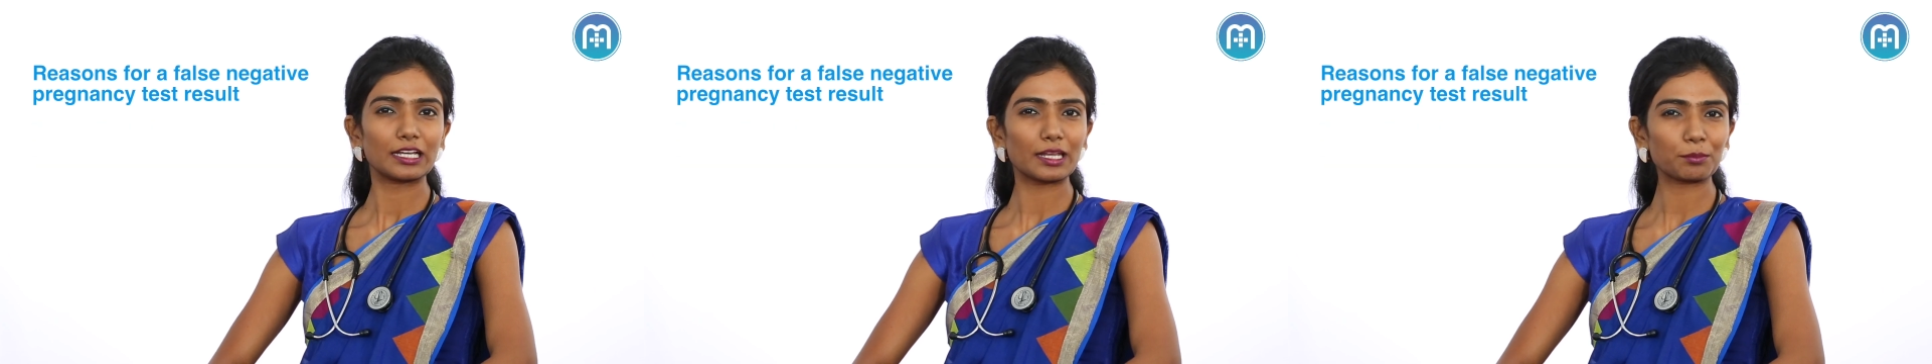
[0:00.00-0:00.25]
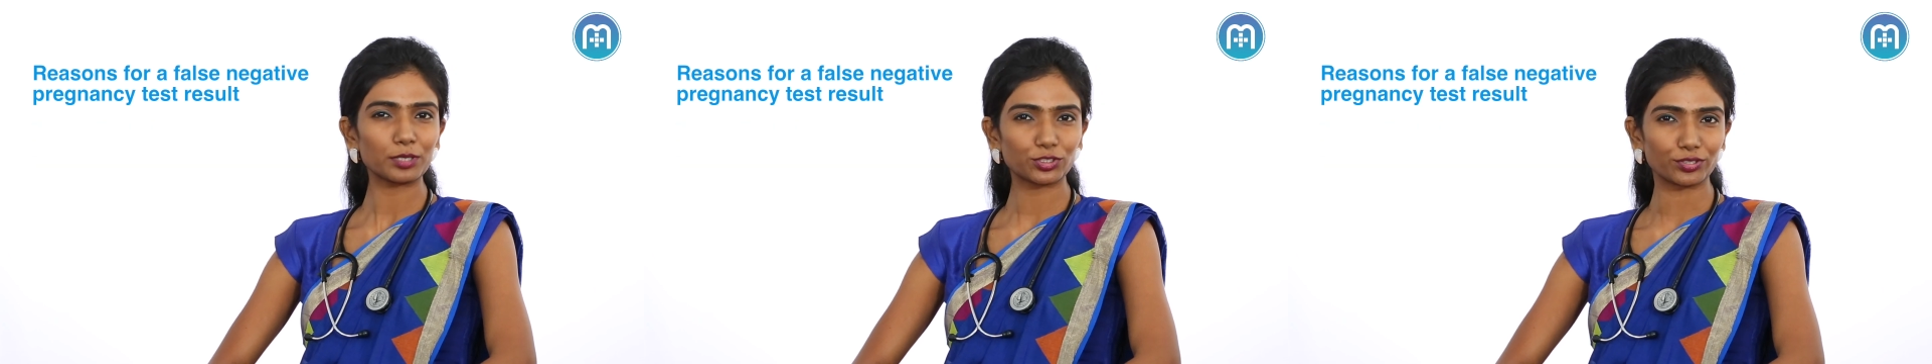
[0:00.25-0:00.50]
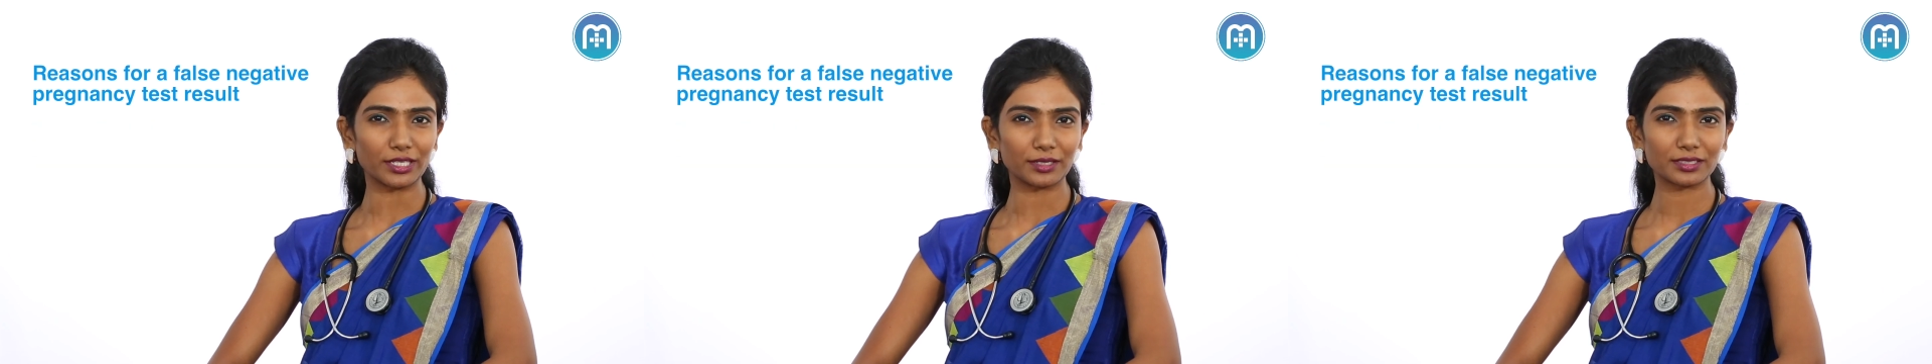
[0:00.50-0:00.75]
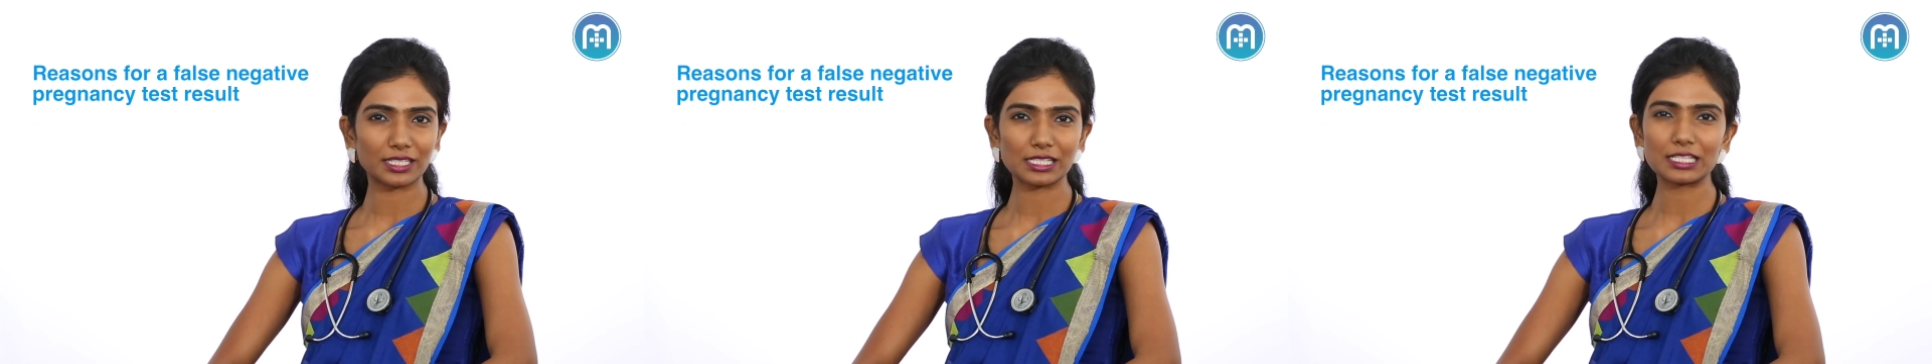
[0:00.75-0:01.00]
Number
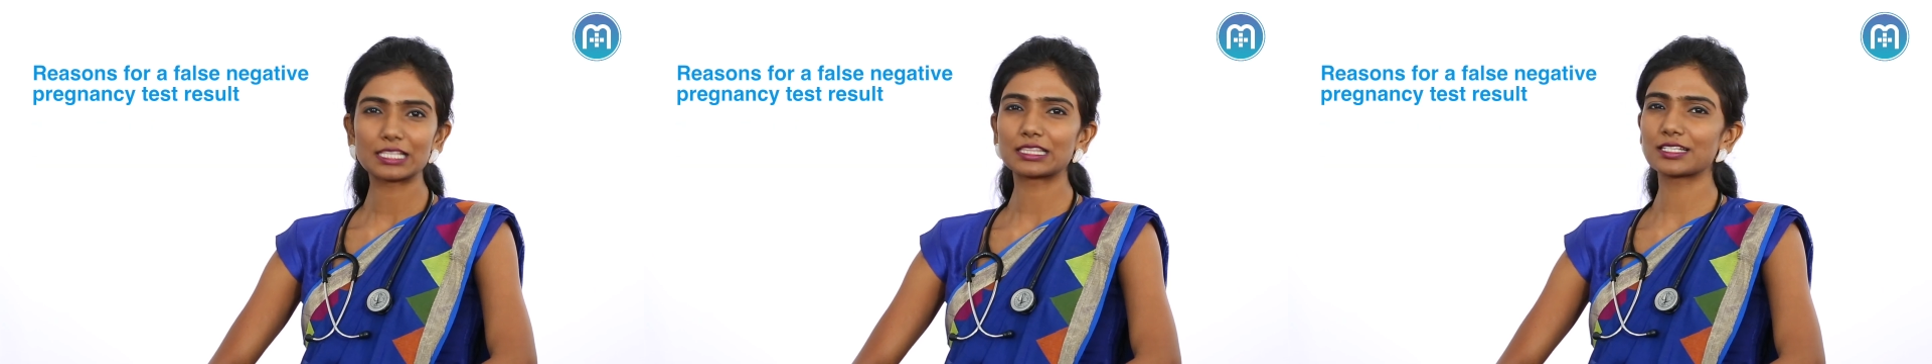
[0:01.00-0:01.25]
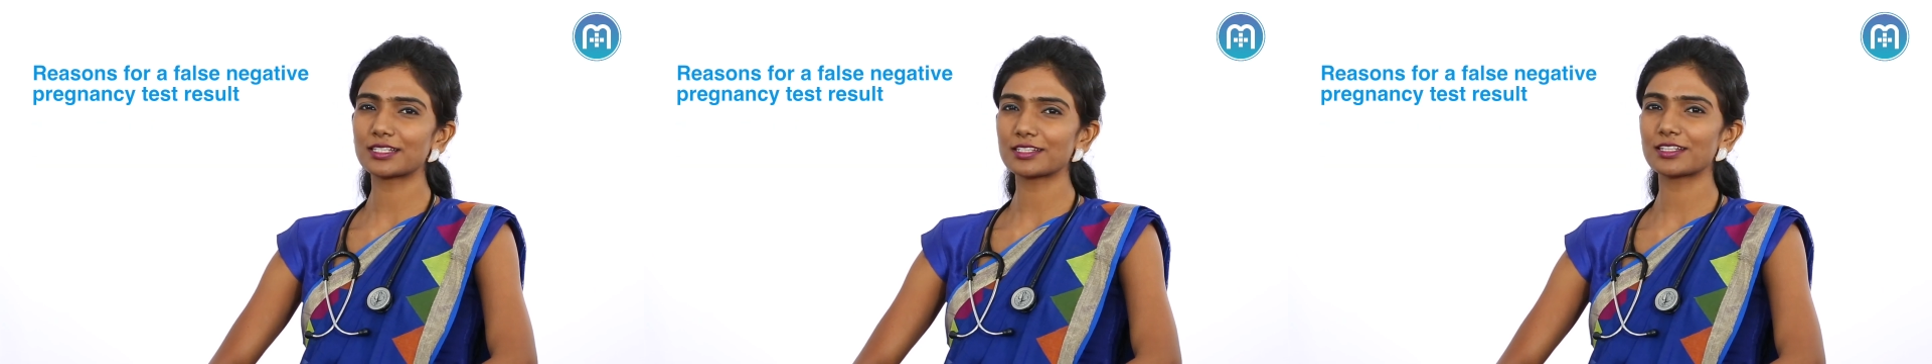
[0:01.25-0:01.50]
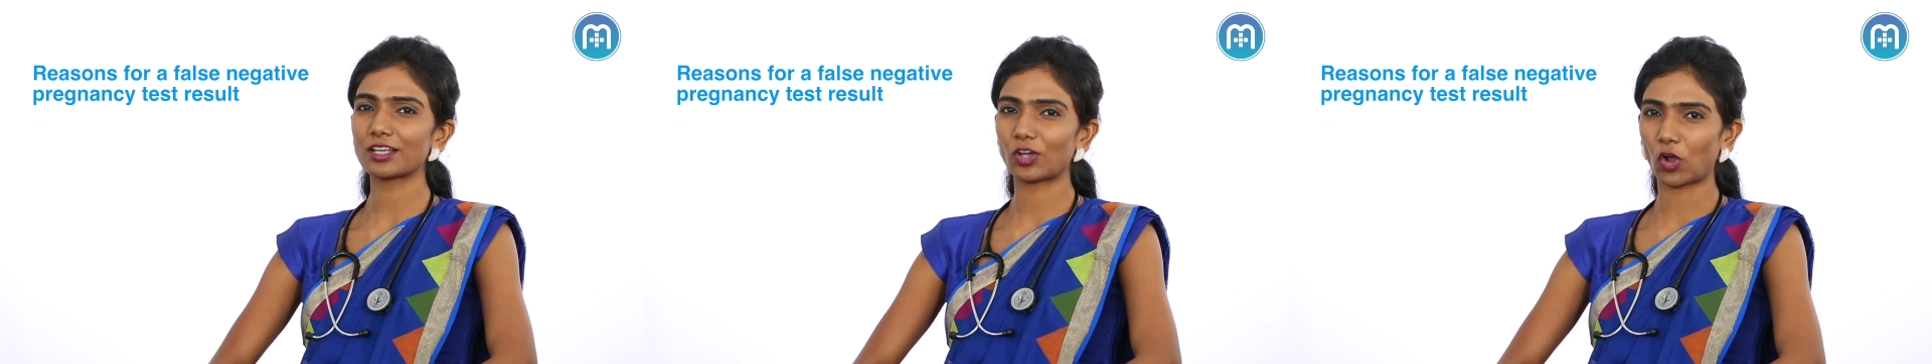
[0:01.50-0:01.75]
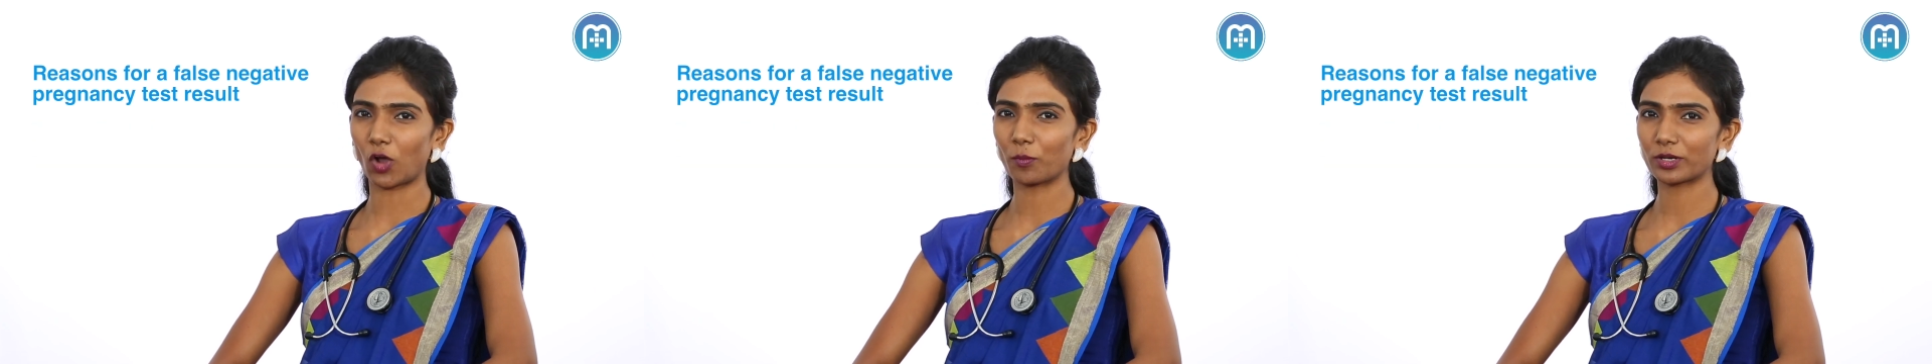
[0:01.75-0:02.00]
3. This is a
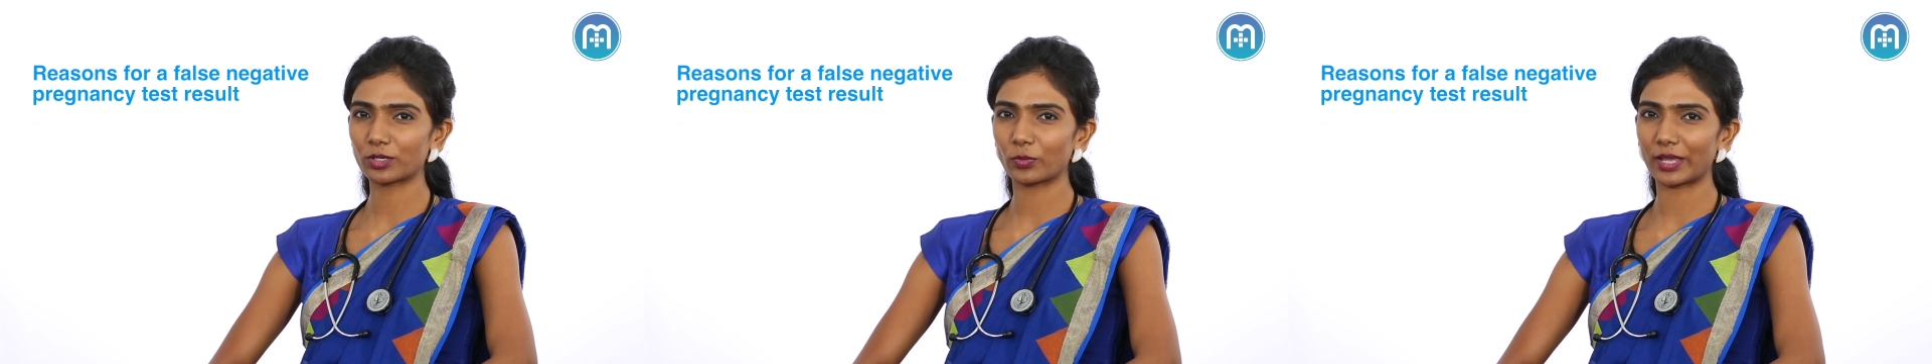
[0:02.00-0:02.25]
common